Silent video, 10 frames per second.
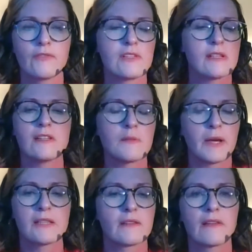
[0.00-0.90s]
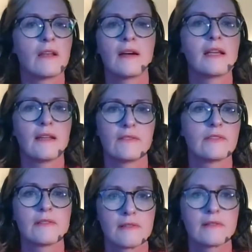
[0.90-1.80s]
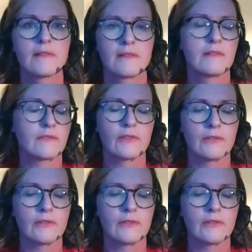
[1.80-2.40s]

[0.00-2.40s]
Obviously, it depends on the light levels, of